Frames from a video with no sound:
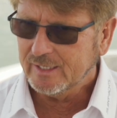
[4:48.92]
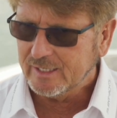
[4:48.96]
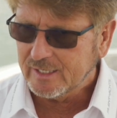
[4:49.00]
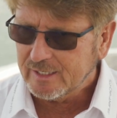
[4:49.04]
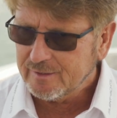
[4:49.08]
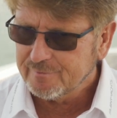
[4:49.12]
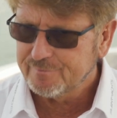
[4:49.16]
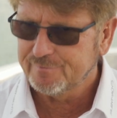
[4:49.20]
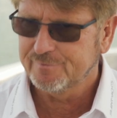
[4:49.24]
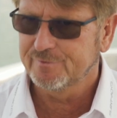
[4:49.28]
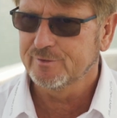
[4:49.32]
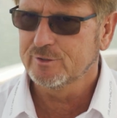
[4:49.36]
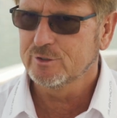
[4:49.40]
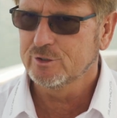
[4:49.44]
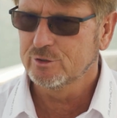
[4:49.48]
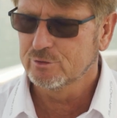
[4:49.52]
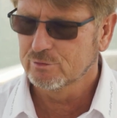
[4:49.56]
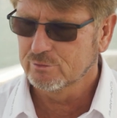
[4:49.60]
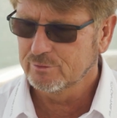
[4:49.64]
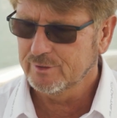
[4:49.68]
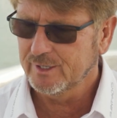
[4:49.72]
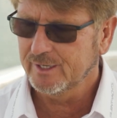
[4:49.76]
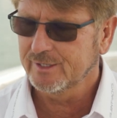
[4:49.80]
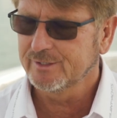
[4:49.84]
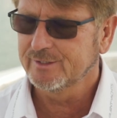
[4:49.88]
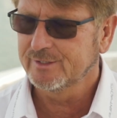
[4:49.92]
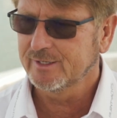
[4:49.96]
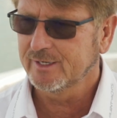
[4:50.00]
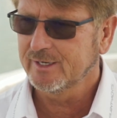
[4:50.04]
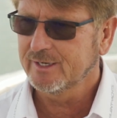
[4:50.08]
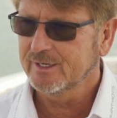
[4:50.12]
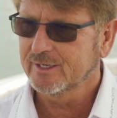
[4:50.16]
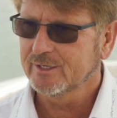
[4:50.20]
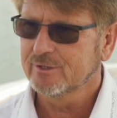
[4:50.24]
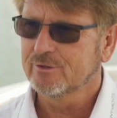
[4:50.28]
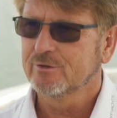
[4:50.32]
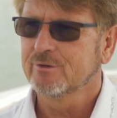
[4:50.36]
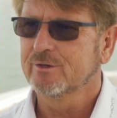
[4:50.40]
If you run the
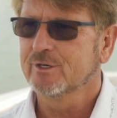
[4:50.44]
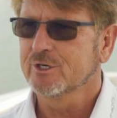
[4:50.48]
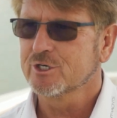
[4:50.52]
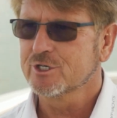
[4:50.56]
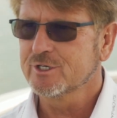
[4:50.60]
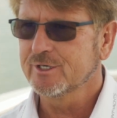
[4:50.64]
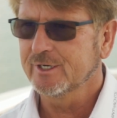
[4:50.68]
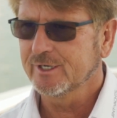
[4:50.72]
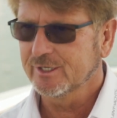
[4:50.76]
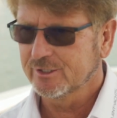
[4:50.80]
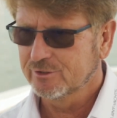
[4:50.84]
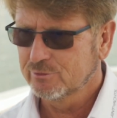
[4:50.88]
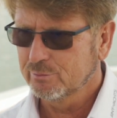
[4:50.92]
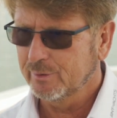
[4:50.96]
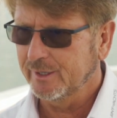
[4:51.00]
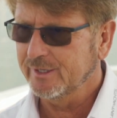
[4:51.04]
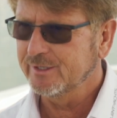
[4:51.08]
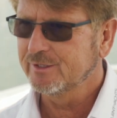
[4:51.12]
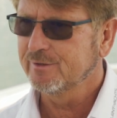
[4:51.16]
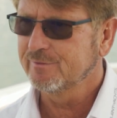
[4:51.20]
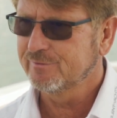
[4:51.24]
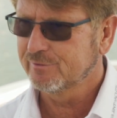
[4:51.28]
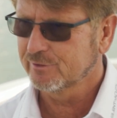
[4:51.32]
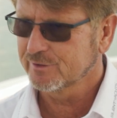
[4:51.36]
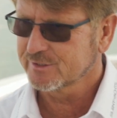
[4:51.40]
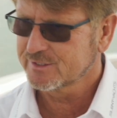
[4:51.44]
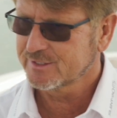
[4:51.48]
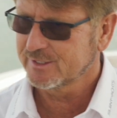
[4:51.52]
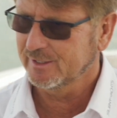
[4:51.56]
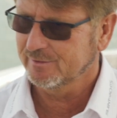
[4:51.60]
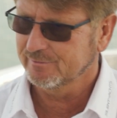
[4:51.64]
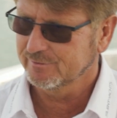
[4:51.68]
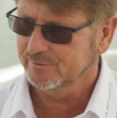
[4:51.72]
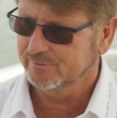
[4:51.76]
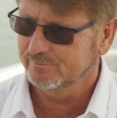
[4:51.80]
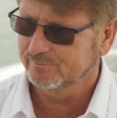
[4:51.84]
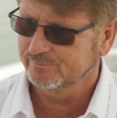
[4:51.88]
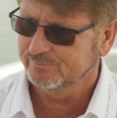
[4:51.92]
air conditioning
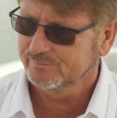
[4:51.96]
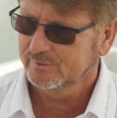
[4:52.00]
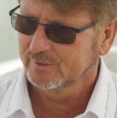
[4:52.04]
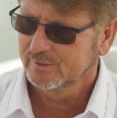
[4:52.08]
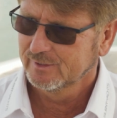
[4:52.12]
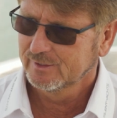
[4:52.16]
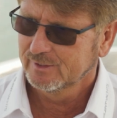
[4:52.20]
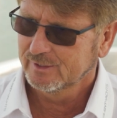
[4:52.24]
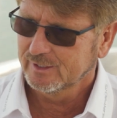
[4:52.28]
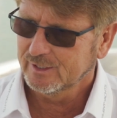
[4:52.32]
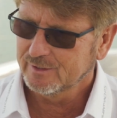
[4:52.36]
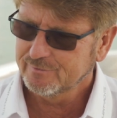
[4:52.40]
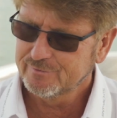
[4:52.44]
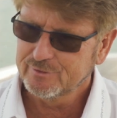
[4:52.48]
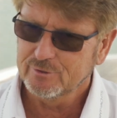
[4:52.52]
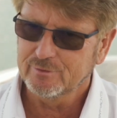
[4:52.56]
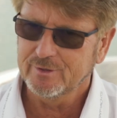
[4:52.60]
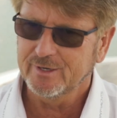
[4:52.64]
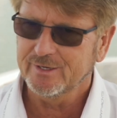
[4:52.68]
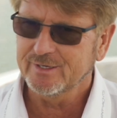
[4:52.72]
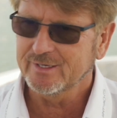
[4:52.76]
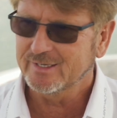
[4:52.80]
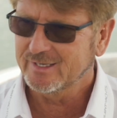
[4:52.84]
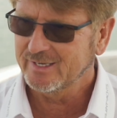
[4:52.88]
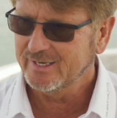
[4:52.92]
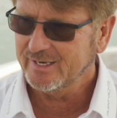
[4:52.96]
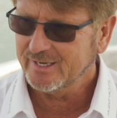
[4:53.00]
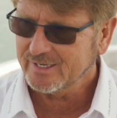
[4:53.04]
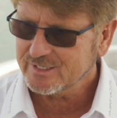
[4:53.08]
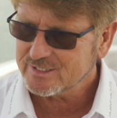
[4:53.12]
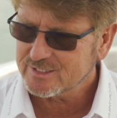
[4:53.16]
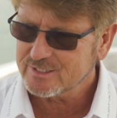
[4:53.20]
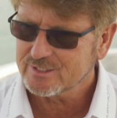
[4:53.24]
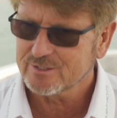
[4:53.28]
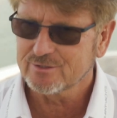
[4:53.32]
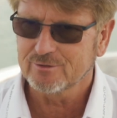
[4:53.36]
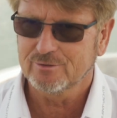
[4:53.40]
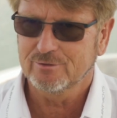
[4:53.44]
24/7. If you run it
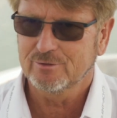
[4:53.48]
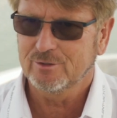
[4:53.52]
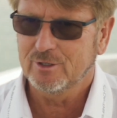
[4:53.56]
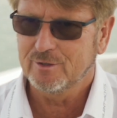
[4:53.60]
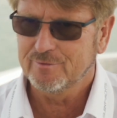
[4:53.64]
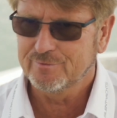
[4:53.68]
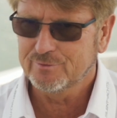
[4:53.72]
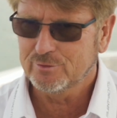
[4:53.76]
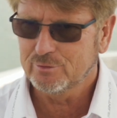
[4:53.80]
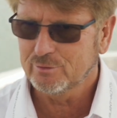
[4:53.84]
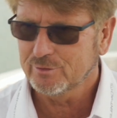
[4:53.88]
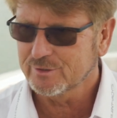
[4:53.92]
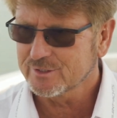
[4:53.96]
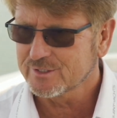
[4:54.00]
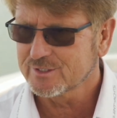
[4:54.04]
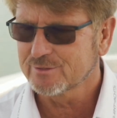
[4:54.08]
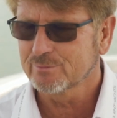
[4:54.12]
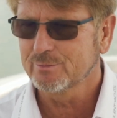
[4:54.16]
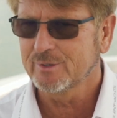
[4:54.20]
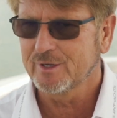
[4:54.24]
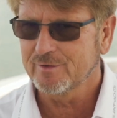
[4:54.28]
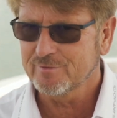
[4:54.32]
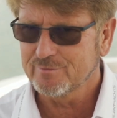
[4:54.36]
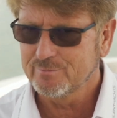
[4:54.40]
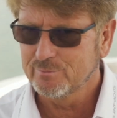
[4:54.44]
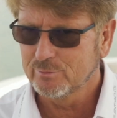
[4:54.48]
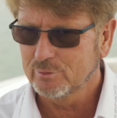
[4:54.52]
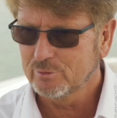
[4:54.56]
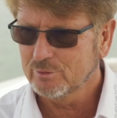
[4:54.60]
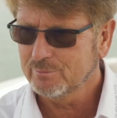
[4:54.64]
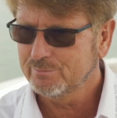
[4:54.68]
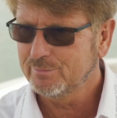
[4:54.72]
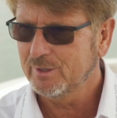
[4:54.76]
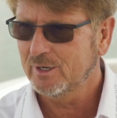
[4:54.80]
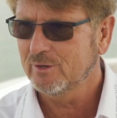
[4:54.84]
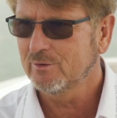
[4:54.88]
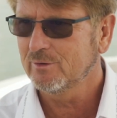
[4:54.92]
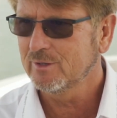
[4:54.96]
less, of course, we have
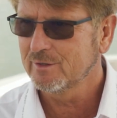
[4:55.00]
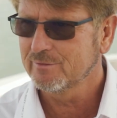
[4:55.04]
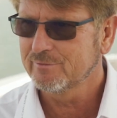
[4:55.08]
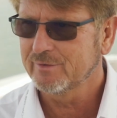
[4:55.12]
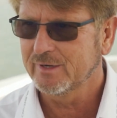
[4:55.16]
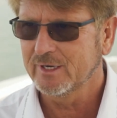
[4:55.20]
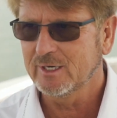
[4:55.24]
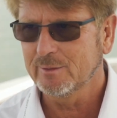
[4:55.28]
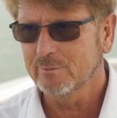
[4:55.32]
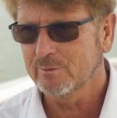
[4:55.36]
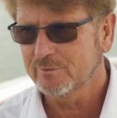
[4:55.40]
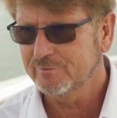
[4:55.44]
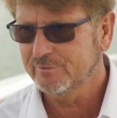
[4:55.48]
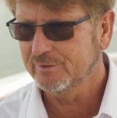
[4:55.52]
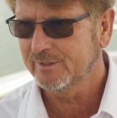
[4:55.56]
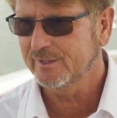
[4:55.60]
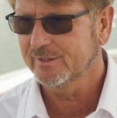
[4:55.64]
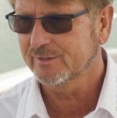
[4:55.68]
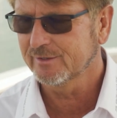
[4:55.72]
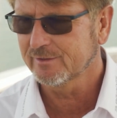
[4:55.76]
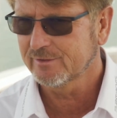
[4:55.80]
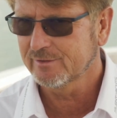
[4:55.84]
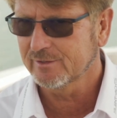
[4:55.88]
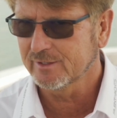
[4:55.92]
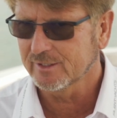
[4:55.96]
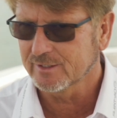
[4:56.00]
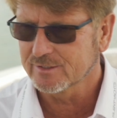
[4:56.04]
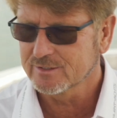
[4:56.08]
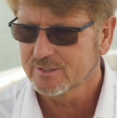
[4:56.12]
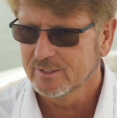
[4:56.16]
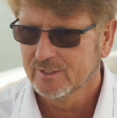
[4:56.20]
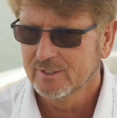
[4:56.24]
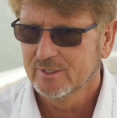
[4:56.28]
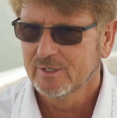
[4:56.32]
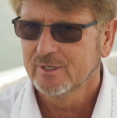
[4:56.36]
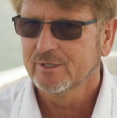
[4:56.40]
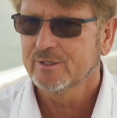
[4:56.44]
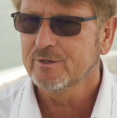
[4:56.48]
more power available for other things.
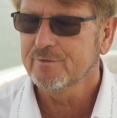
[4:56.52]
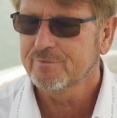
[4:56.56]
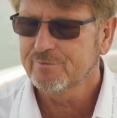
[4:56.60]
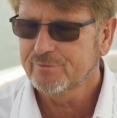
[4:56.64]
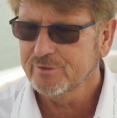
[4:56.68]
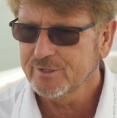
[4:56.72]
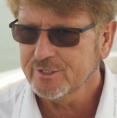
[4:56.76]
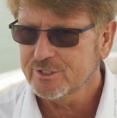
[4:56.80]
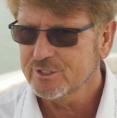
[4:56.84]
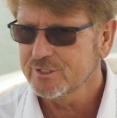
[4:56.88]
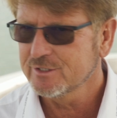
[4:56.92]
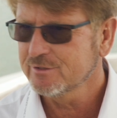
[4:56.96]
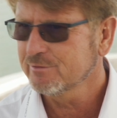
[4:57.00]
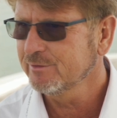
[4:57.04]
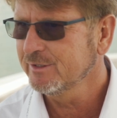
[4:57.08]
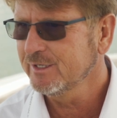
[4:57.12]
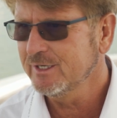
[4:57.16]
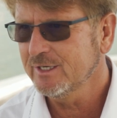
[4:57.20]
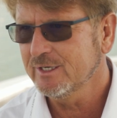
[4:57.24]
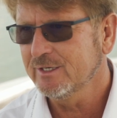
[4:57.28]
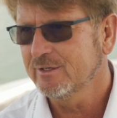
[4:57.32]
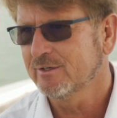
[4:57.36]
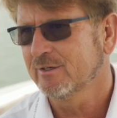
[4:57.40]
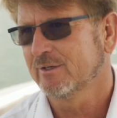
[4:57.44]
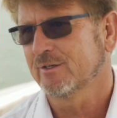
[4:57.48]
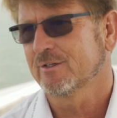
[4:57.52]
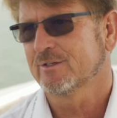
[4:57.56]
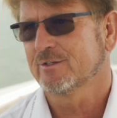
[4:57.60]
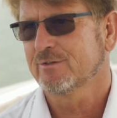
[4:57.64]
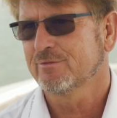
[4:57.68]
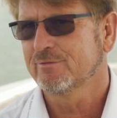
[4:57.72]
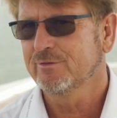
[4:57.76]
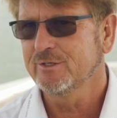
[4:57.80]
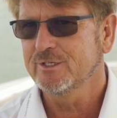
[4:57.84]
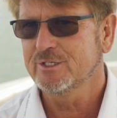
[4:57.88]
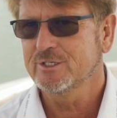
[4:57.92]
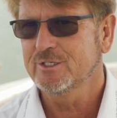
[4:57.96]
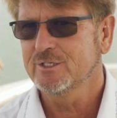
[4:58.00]
The fridge is ridiculous.
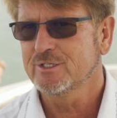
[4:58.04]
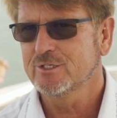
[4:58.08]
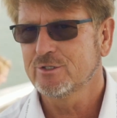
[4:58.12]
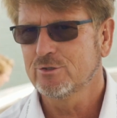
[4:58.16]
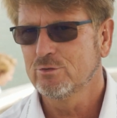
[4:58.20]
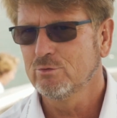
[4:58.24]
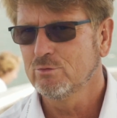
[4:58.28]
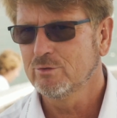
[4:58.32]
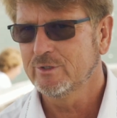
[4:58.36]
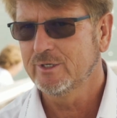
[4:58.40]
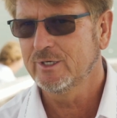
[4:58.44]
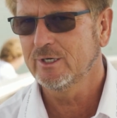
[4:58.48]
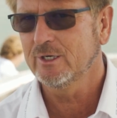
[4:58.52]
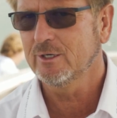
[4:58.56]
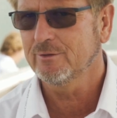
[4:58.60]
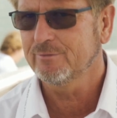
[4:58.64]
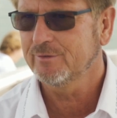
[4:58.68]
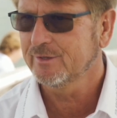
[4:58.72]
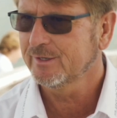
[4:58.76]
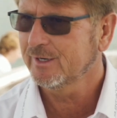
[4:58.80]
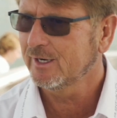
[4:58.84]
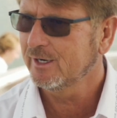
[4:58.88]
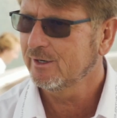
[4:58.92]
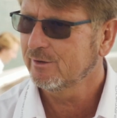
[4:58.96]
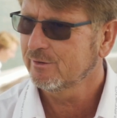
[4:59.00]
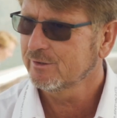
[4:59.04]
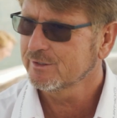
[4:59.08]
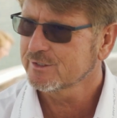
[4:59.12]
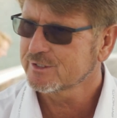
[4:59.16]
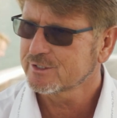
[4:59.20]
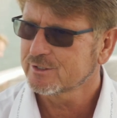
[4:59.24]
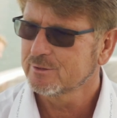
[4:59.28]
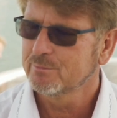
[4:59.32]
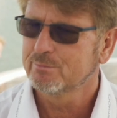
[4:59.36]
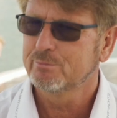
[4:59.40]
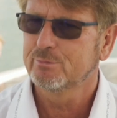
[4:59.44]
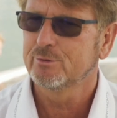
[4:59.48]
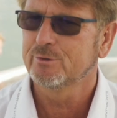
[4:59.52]
Fridge is 2 kilowatt
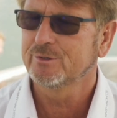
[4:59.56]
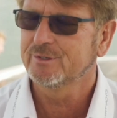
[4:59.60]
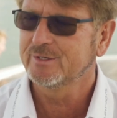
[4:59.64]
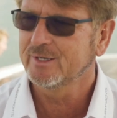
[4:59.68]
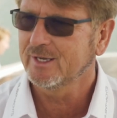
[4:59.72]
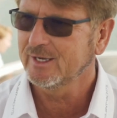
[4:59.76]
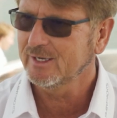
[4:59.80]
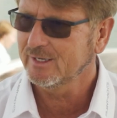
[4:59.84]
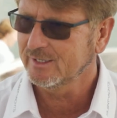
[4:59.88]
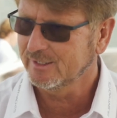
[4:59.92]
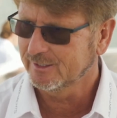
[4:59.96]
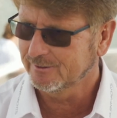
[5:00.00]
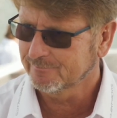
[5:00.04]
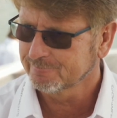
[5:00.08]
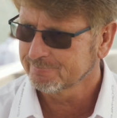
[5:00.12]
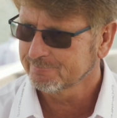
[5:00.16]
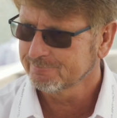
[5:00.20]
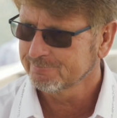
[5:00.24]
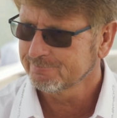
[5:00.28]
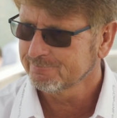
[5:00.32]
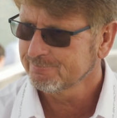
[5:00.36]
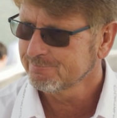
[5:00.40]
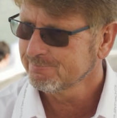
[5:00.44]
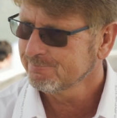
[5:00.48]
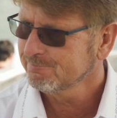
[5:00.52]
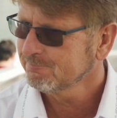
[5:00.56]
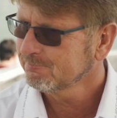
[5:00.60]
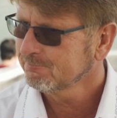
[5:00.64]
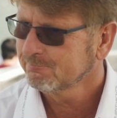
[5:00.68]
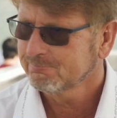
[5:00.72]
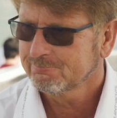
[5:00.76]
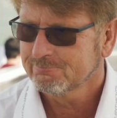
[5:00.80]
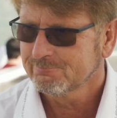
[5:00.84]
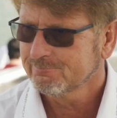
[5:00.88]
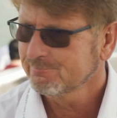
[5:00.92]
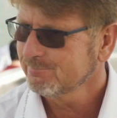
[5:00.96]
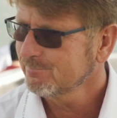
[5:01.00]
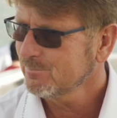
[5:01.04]
hours per day.
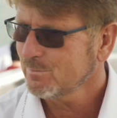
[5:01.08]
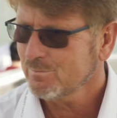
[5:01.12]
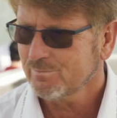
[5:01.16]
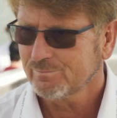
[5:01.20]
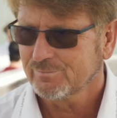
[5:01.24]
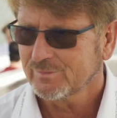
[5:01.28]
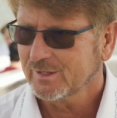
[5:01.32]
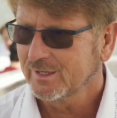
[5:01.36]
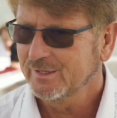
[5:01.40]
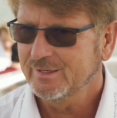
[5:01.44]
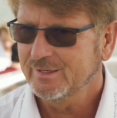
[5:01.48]
Yes,